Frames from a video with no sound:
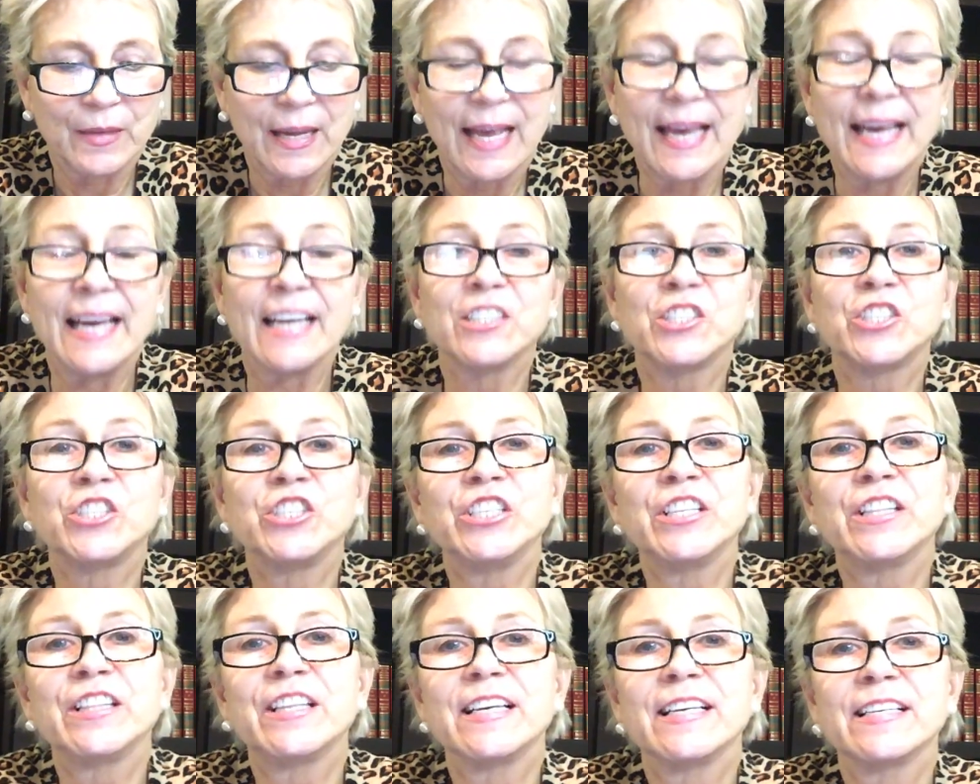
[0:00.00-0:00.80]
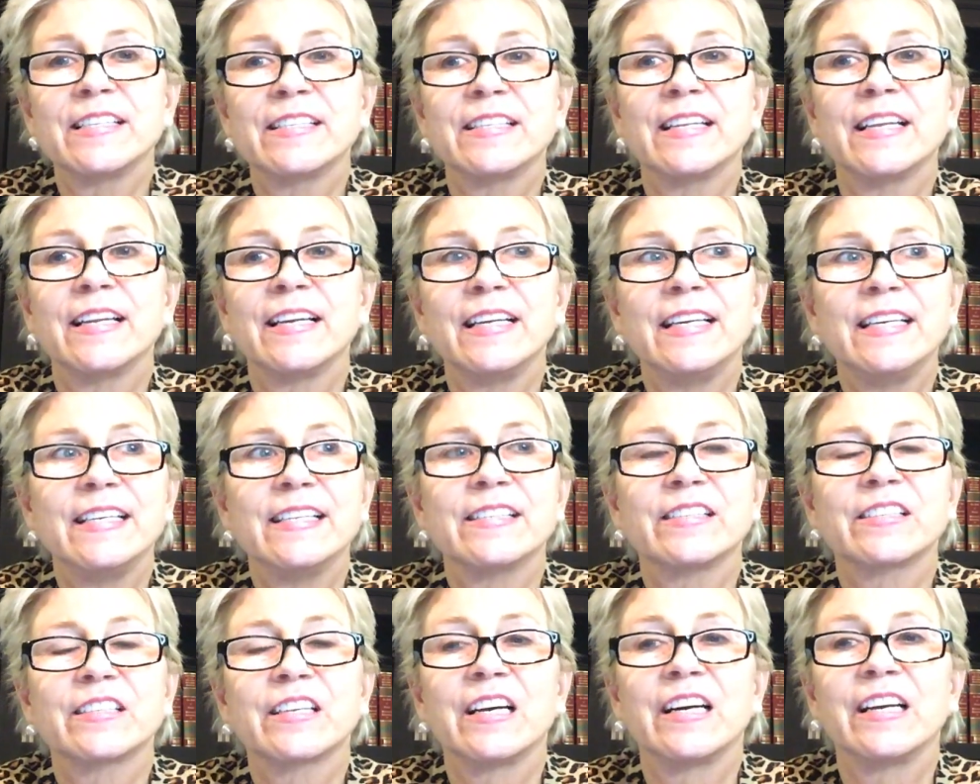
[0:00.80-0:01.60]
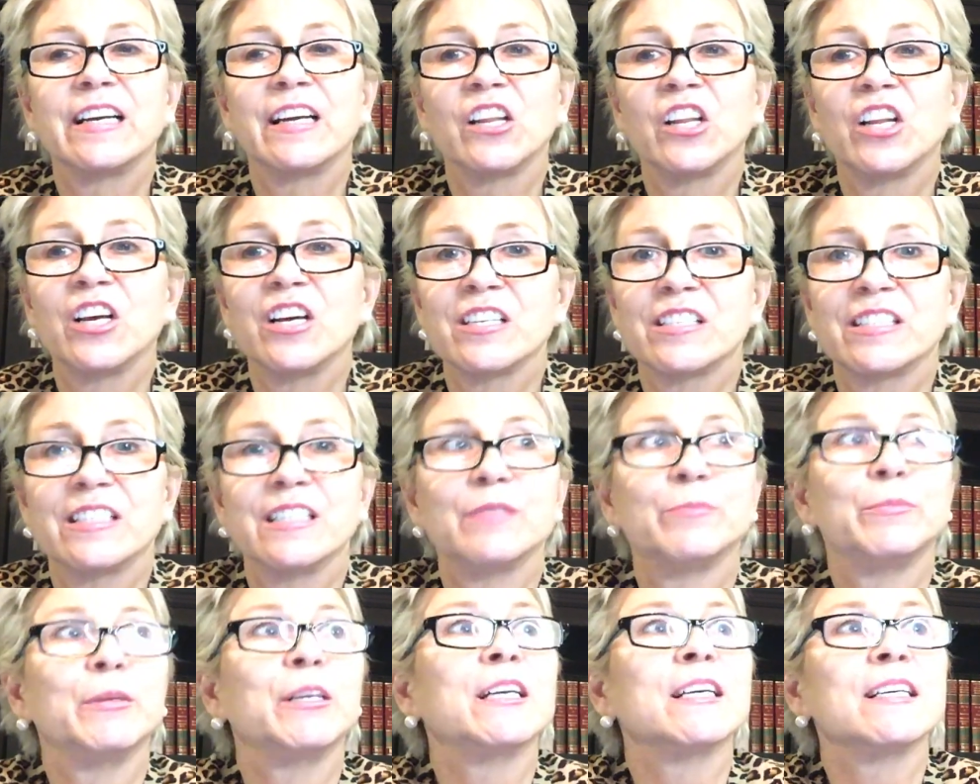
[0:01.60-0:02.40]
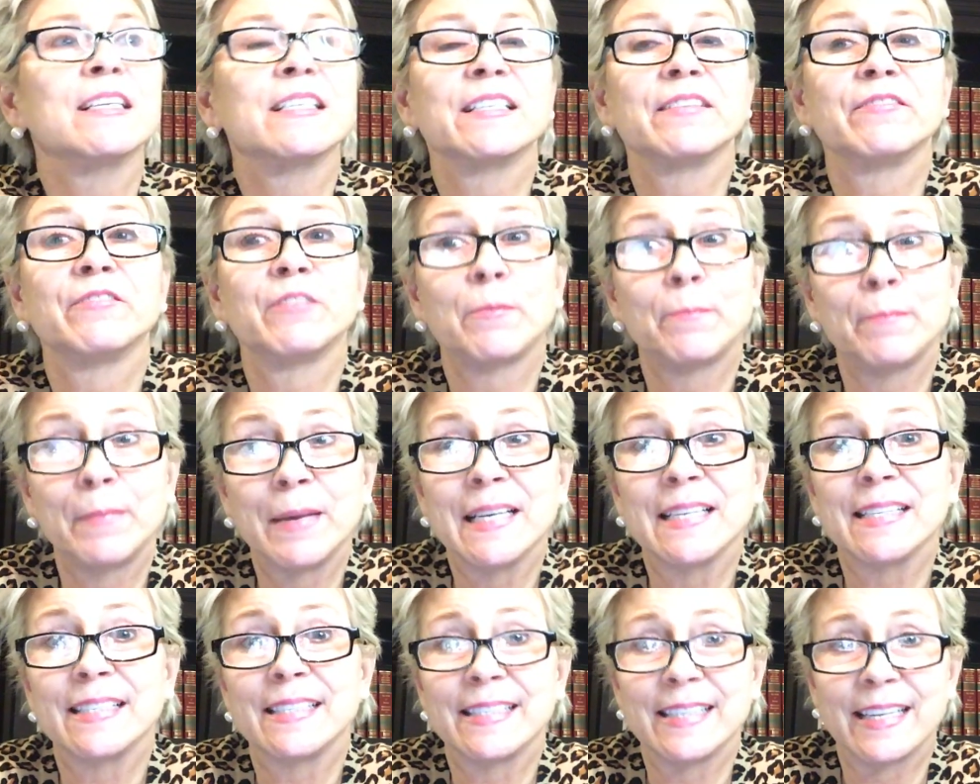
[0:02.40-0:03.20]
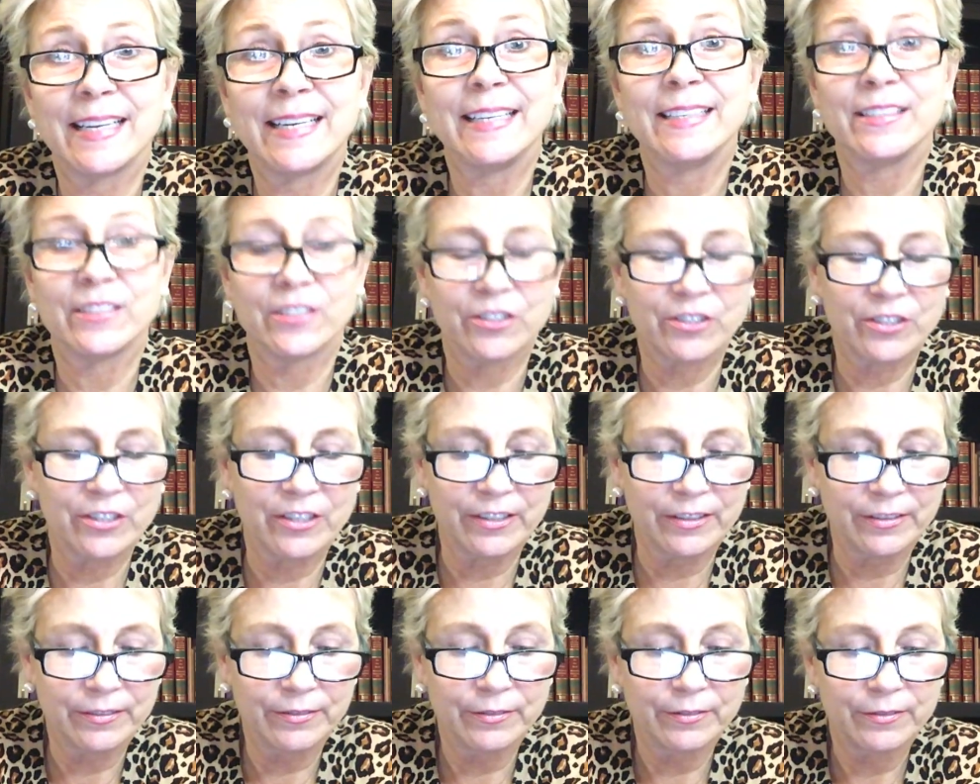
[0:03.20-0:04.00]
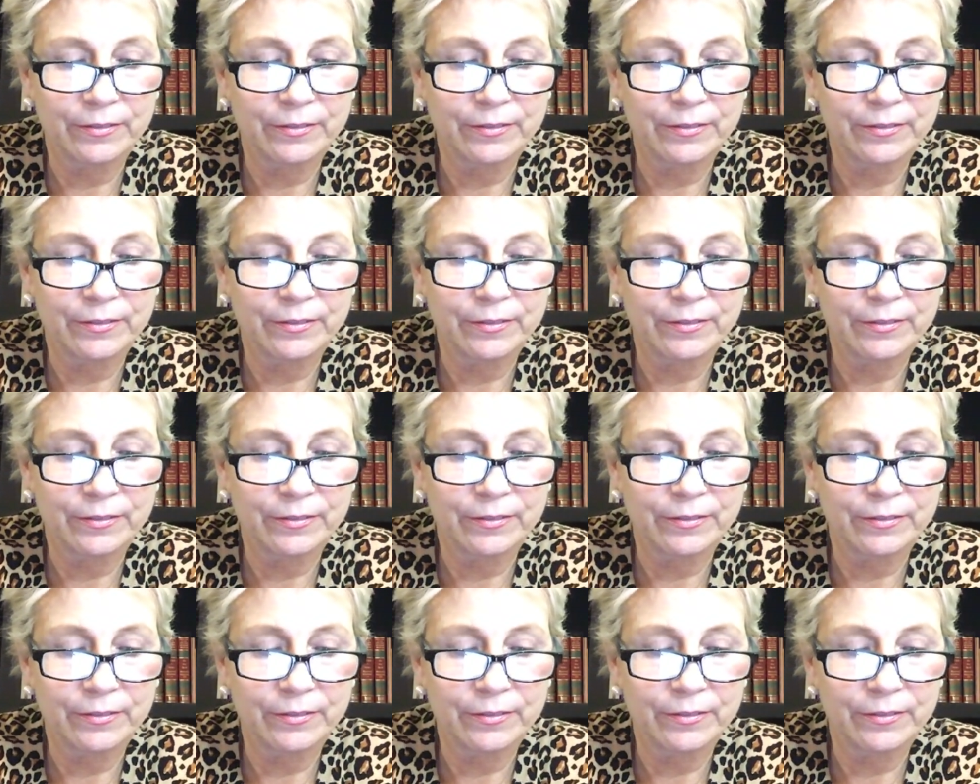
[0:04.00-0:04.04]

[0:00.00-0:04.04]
And she thinks that he's kind of lost it because of the meds that he's on.